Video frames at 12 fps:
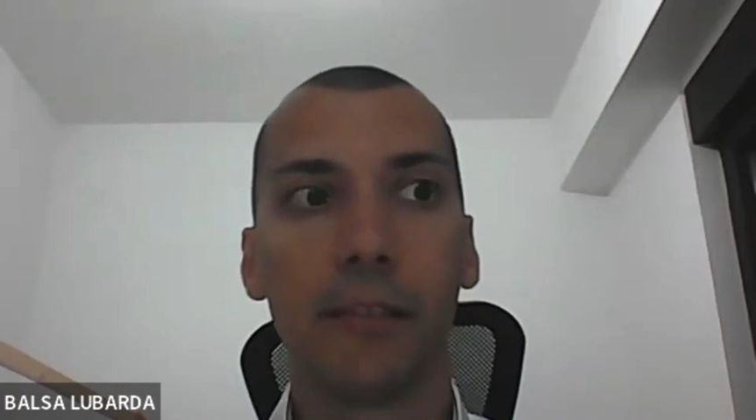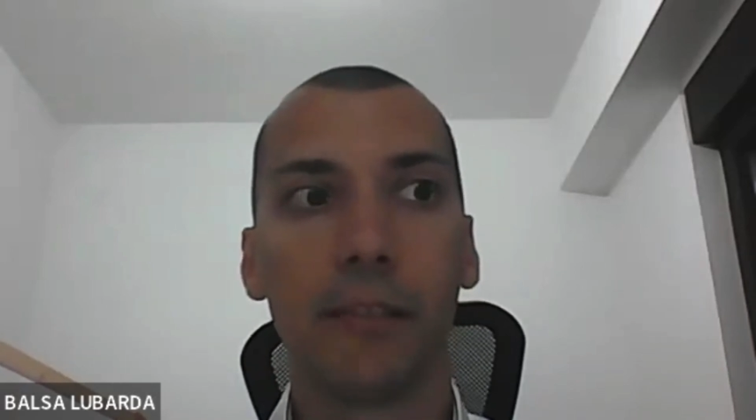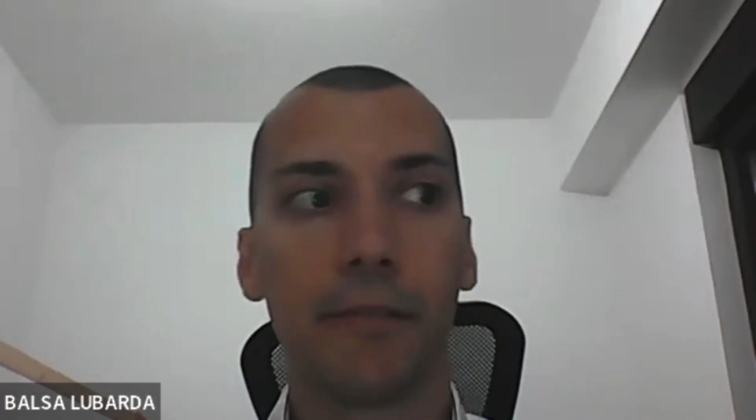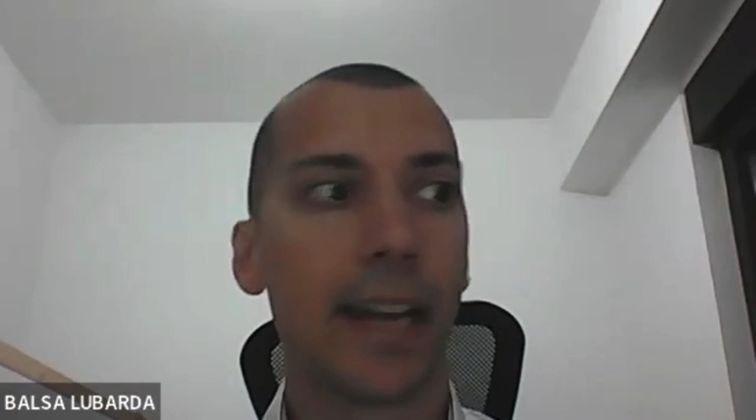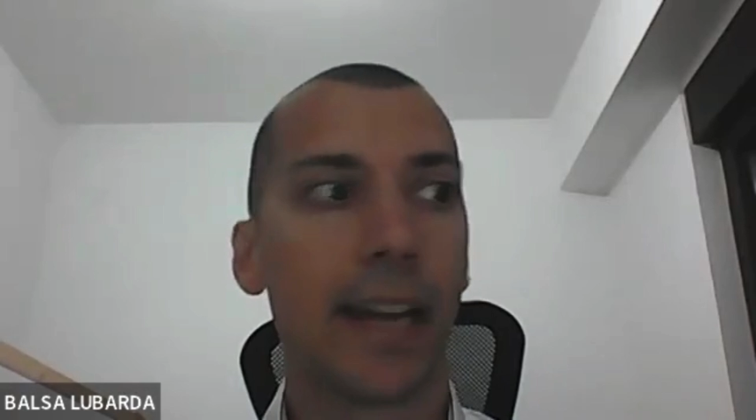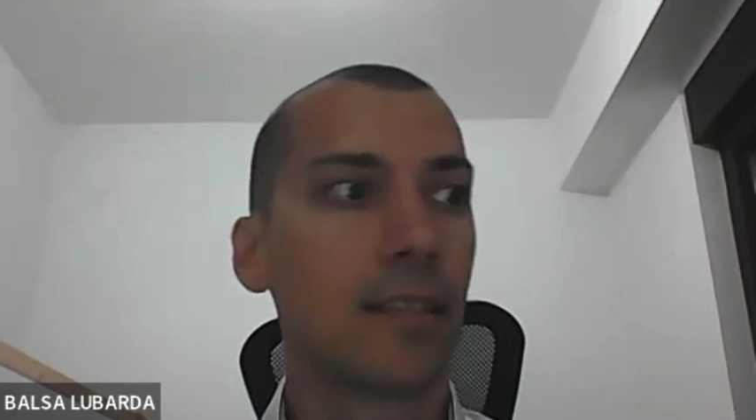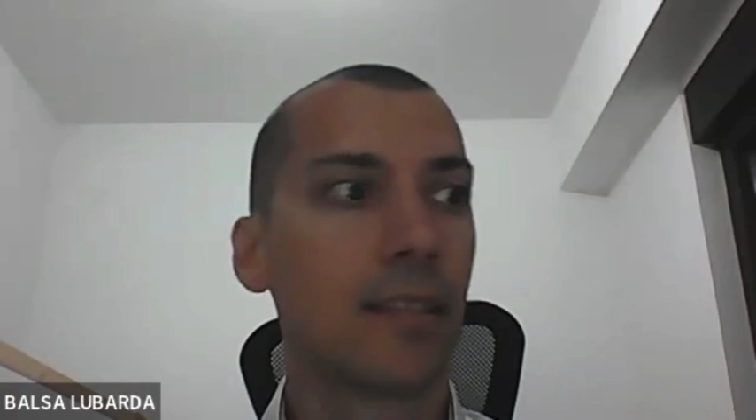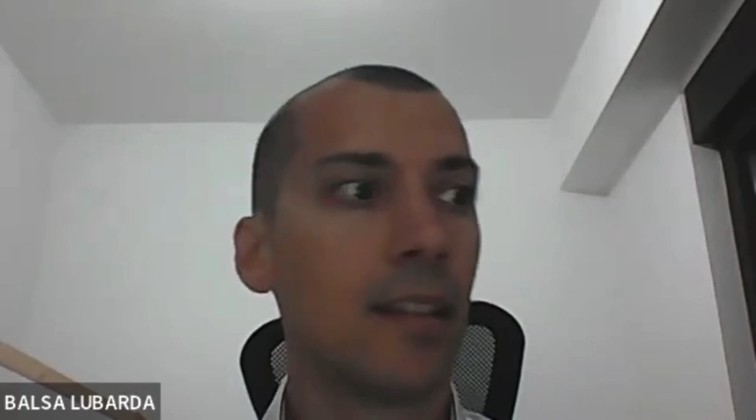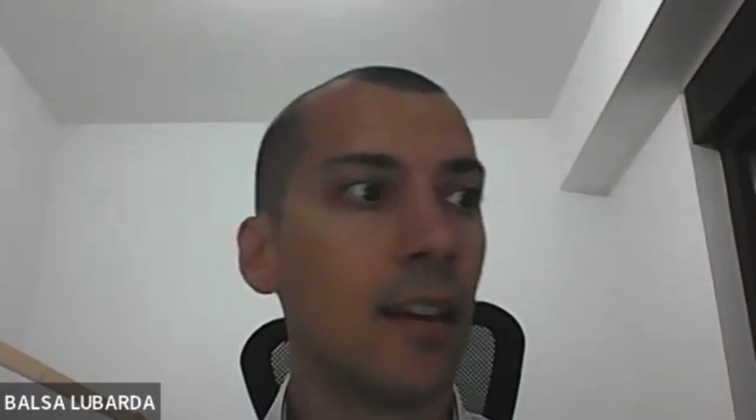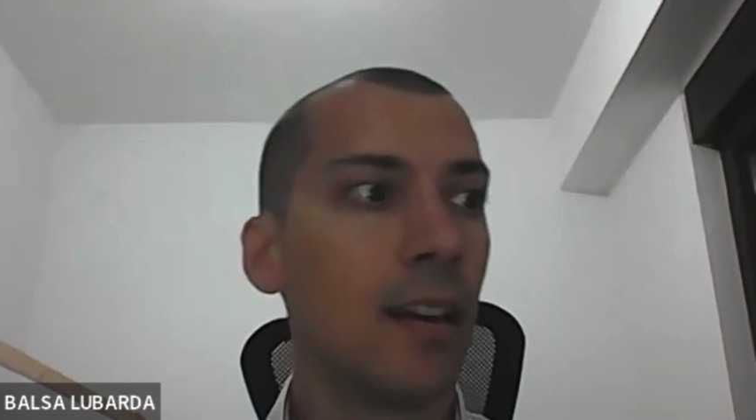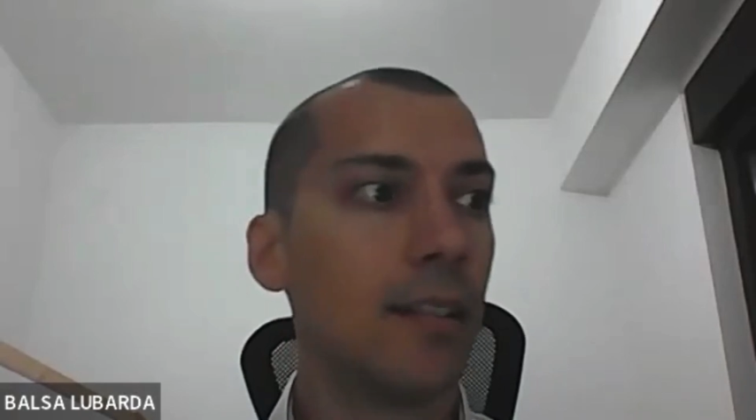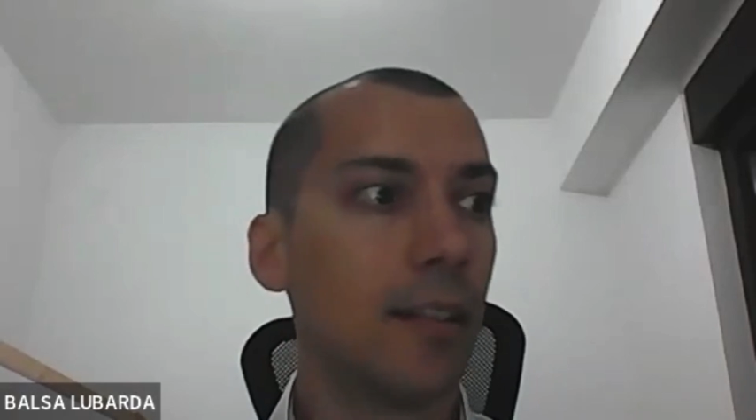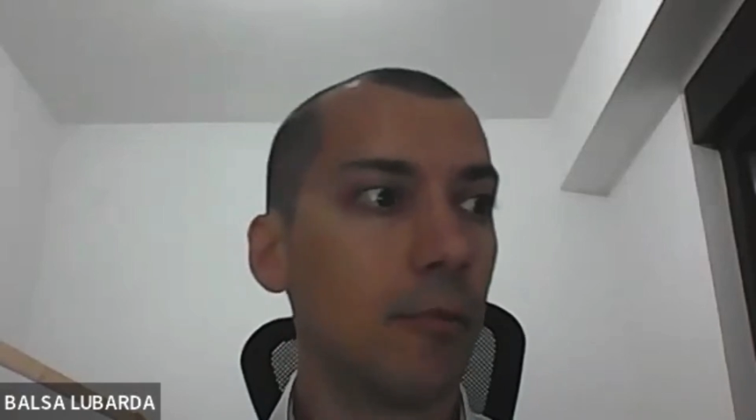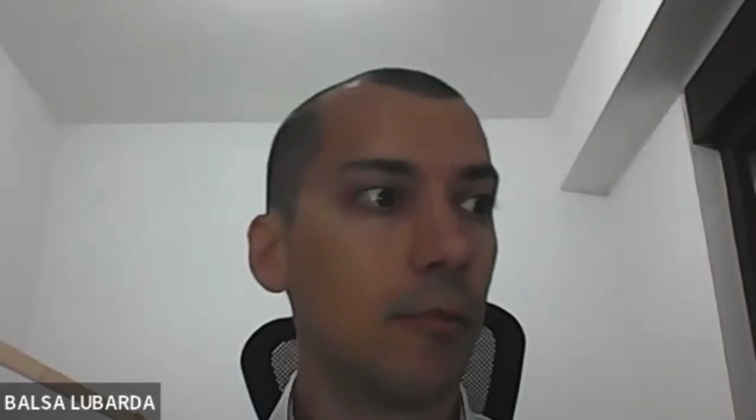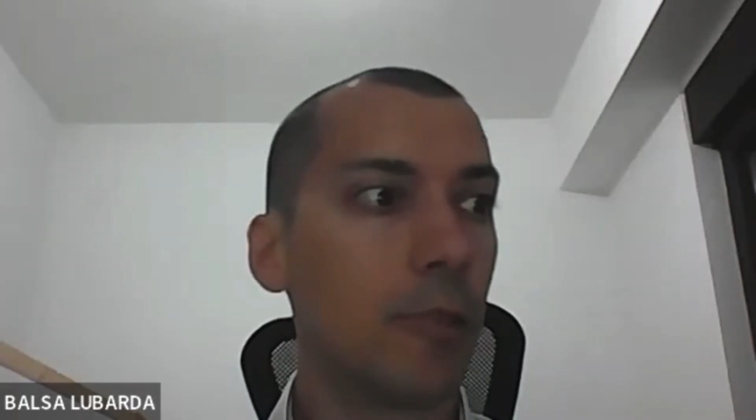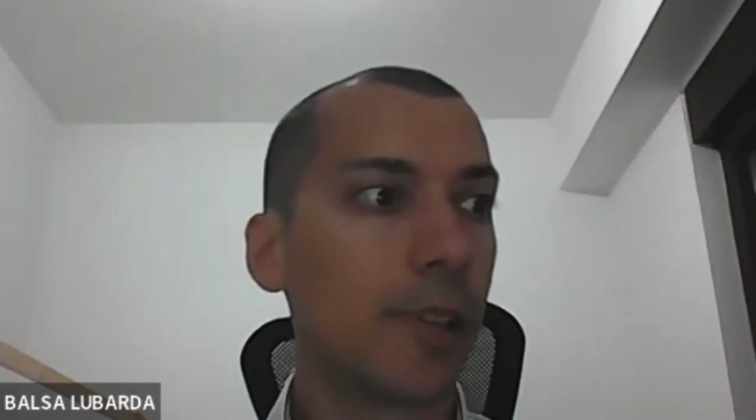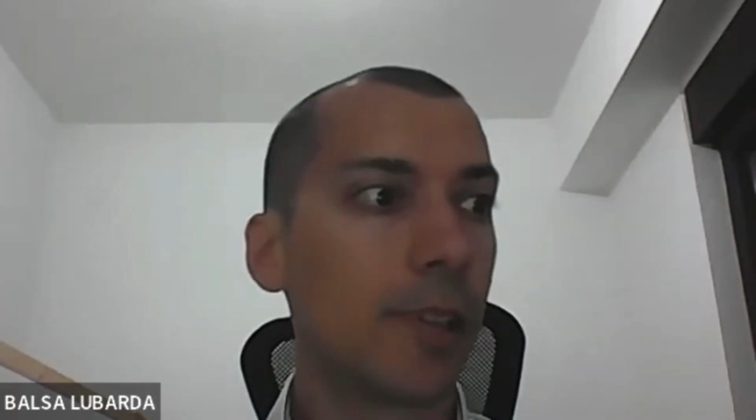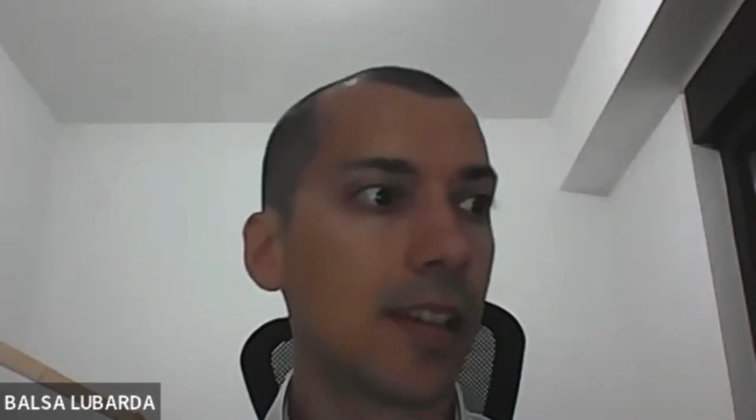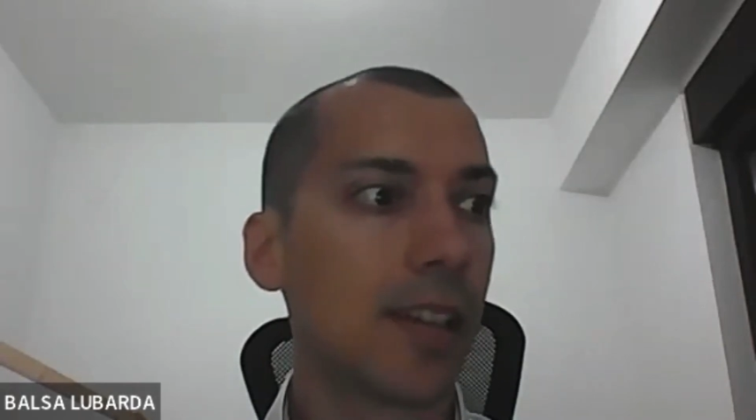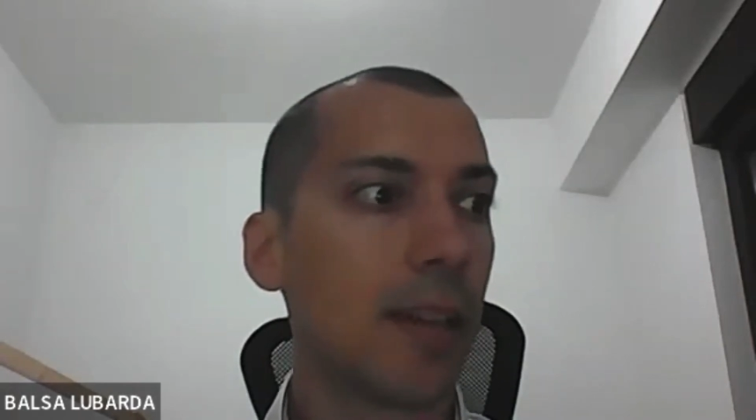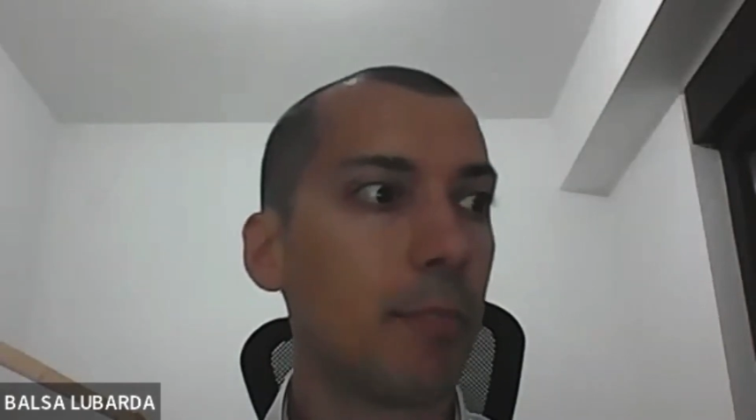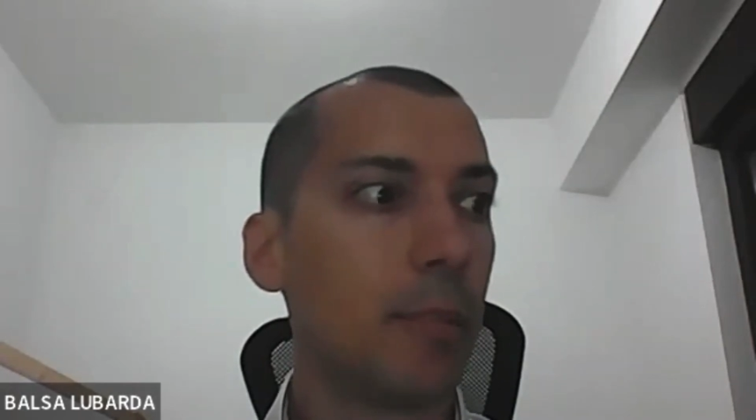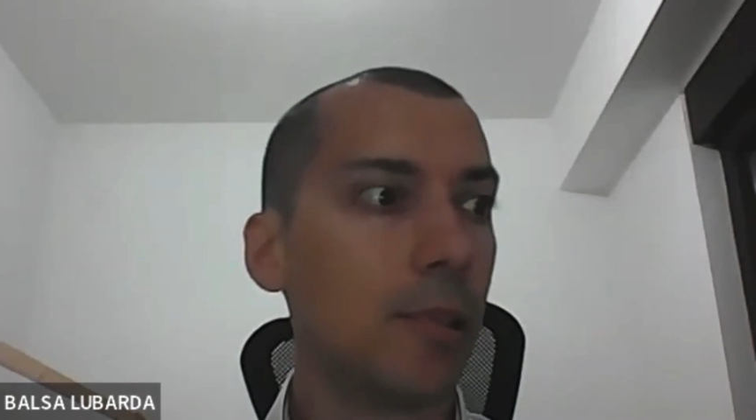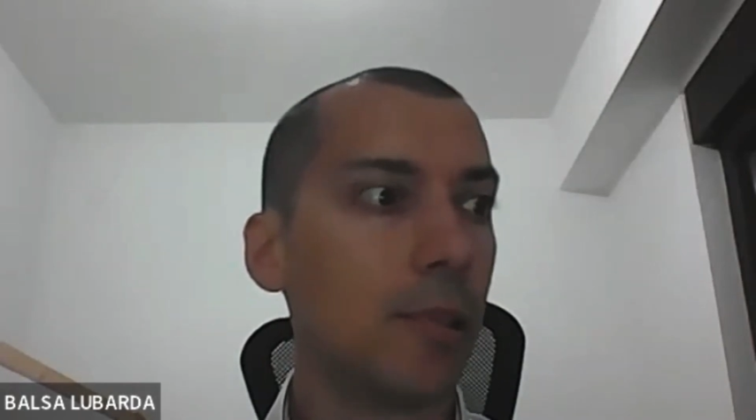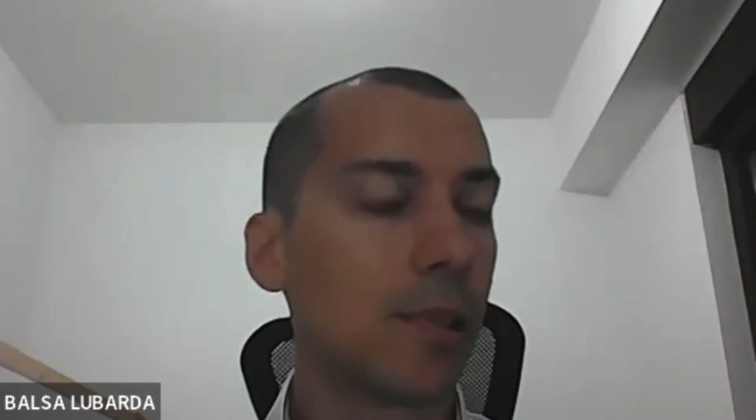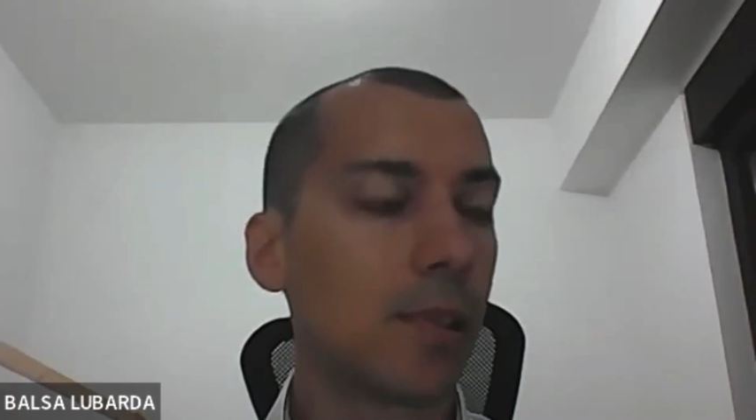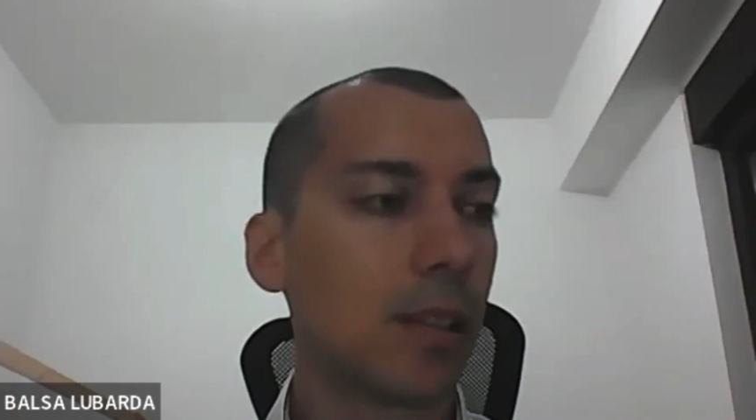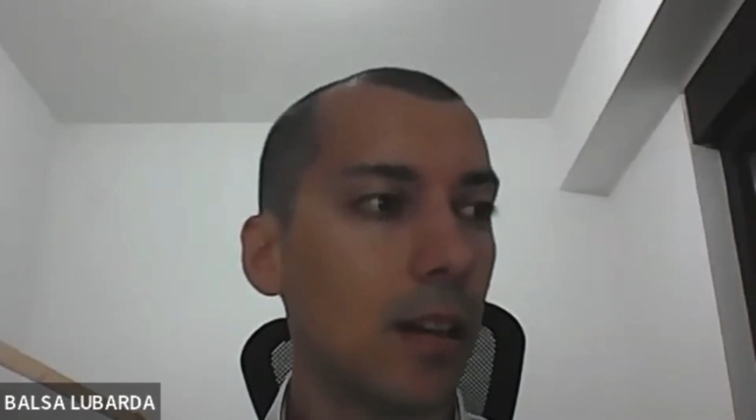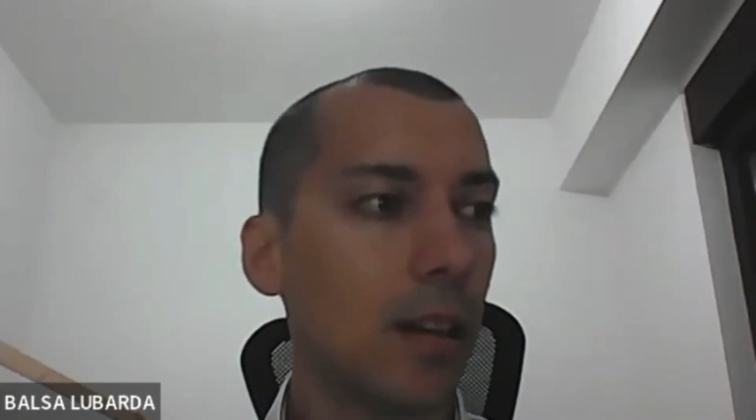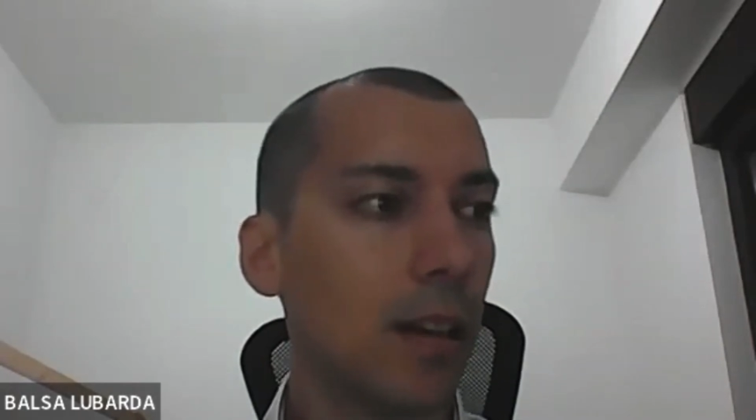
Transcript: In fact, there were examples